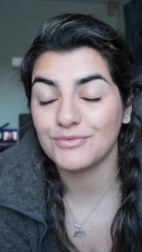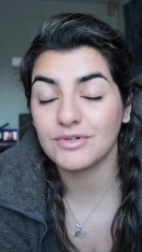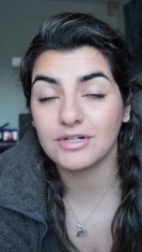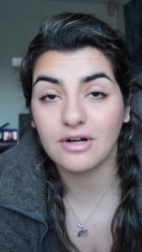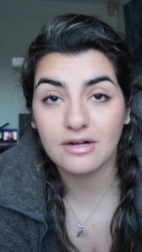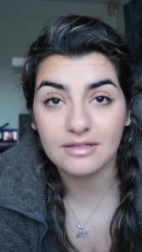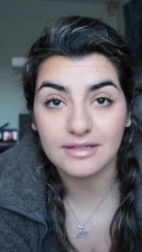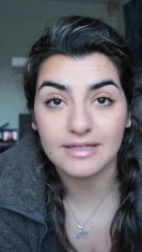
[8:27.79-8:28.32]

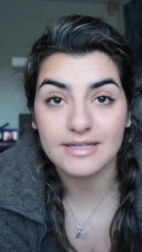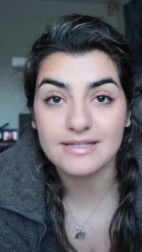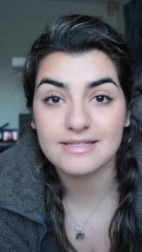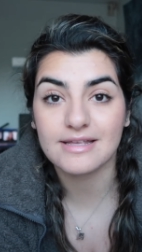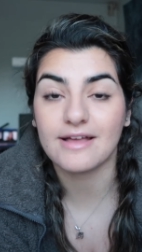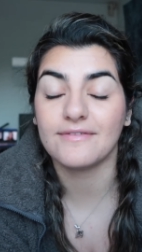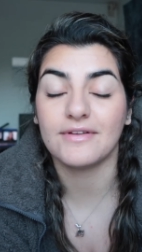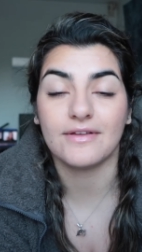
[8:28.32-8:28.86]
Regardless
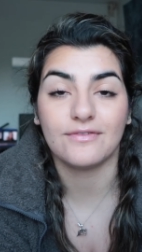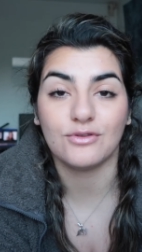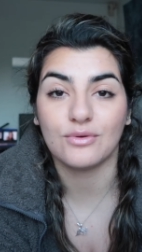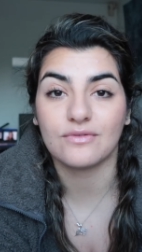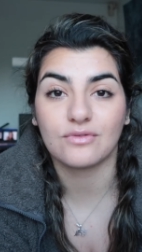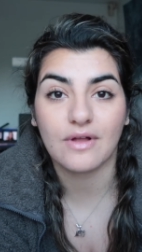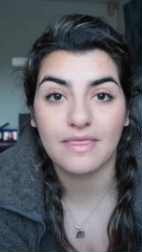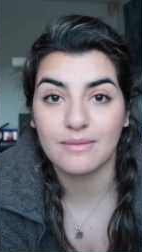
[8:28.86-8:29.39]
of if you
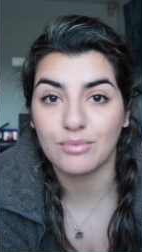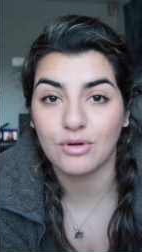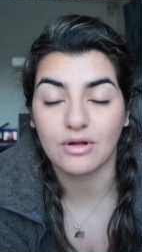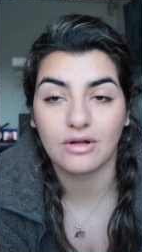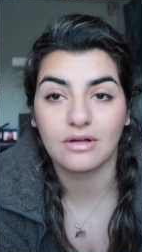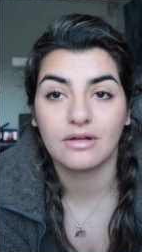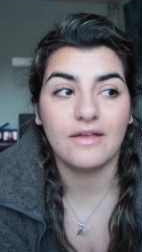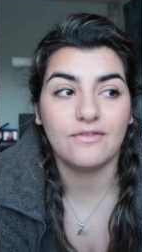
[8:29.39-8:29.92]
have read the
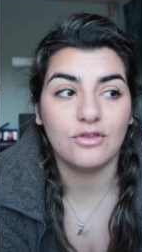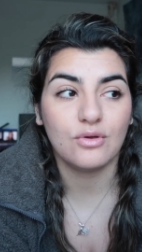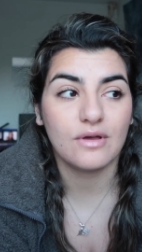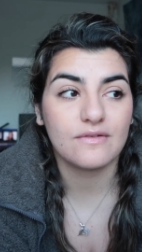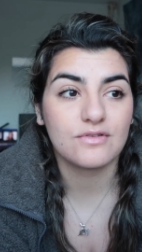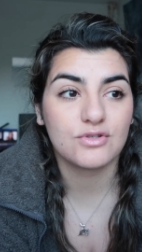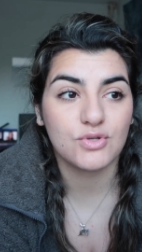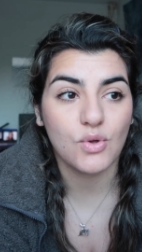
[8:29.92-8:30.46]
book, if you
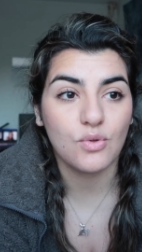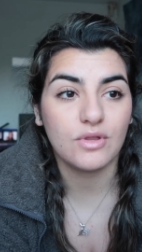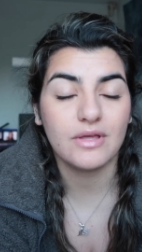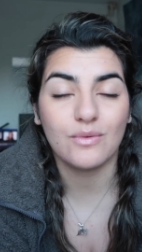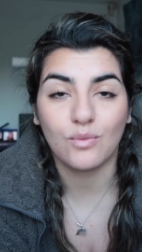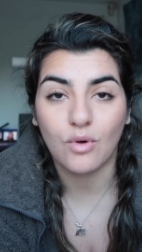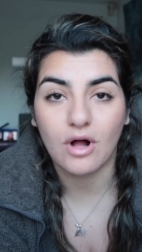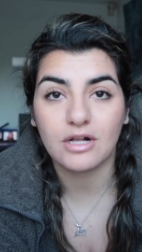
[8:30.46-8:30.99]
have
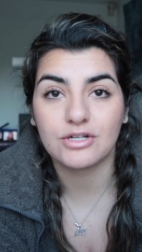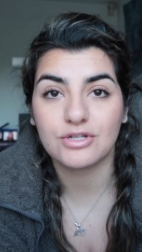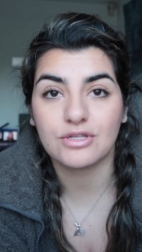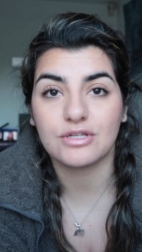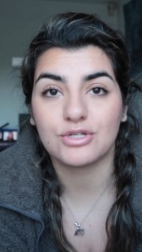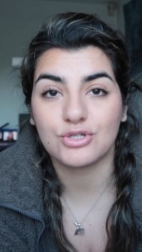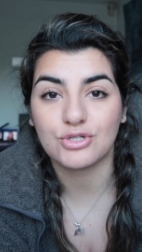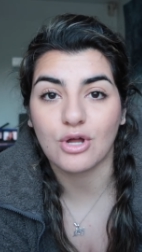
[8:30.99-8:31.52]
solely watched
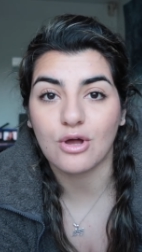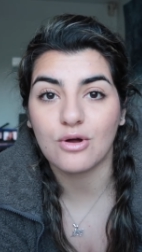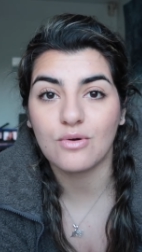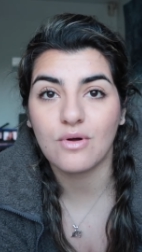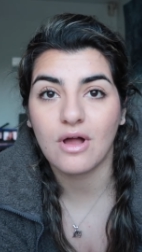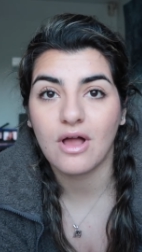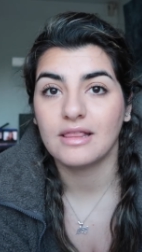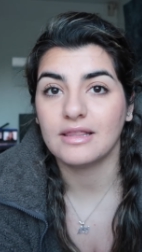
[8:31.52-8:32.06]
this
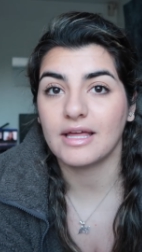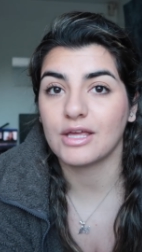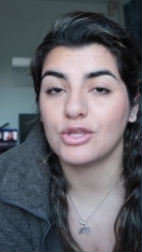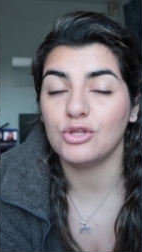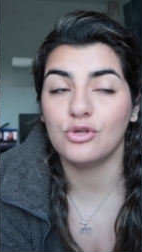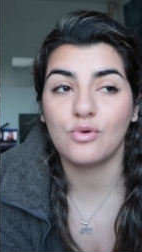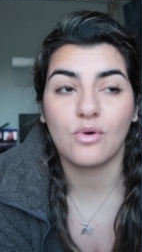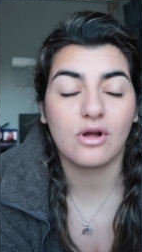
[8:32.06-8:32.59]
show, like
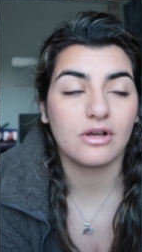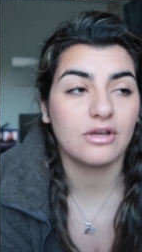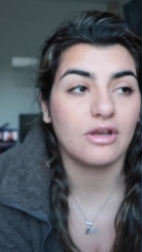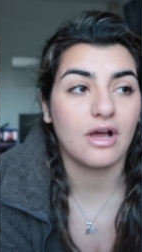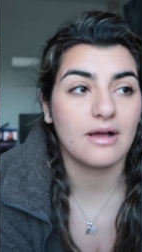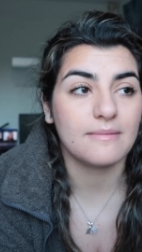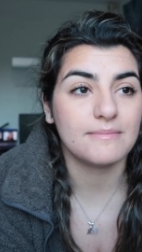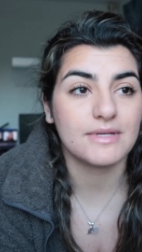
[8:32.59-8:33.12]
you are
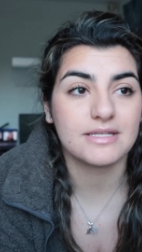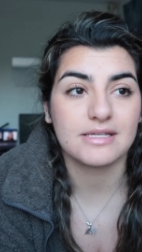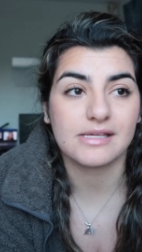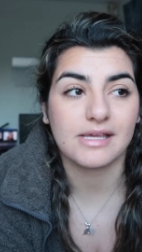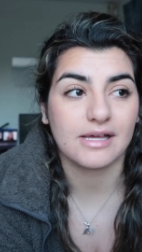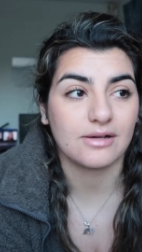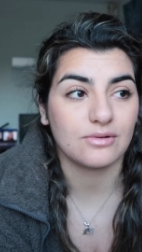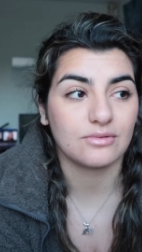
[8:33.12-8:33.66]
not
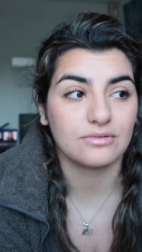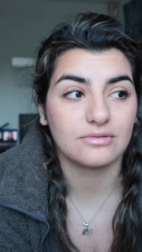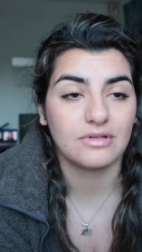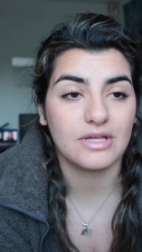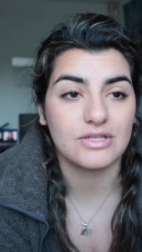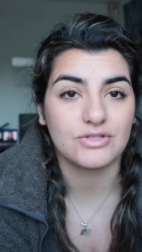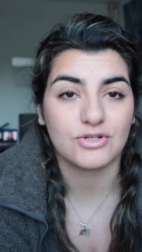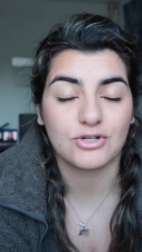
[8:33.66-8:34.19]
missing out
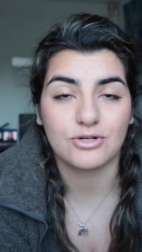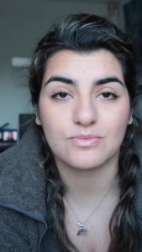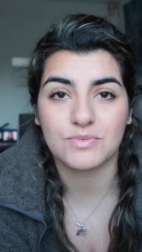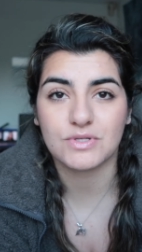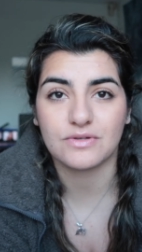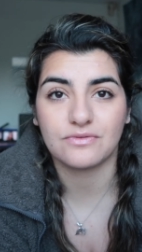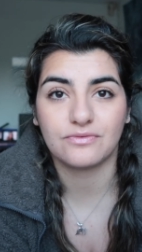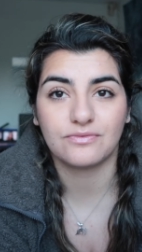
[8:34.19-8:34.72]
in
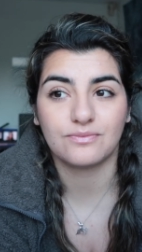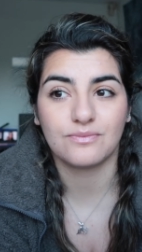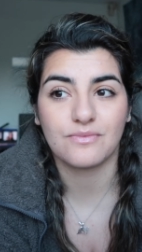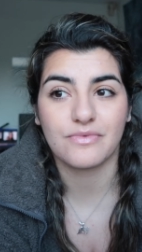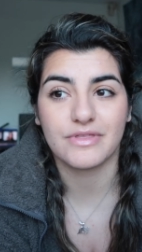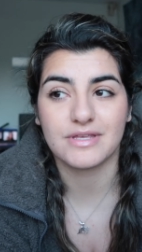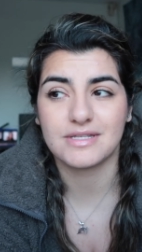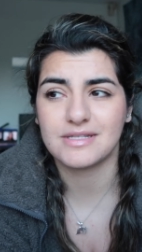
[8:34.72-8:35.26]
terms of
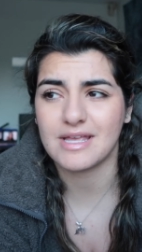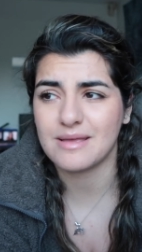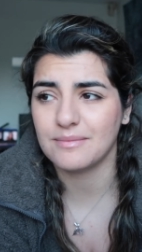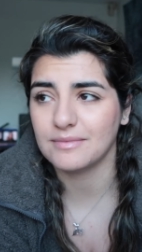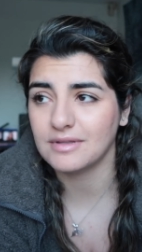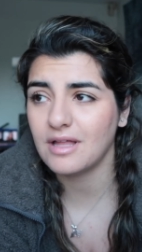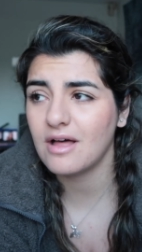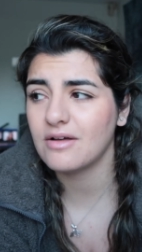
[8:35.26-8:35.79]
the
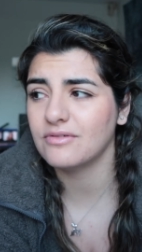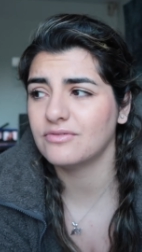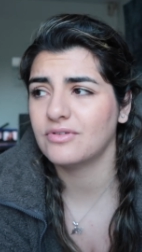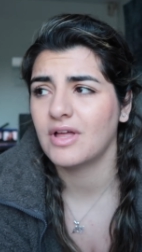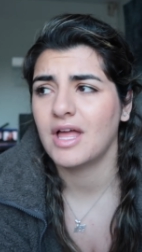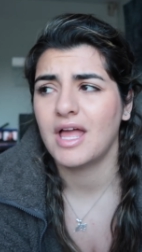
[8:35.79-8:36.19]
same love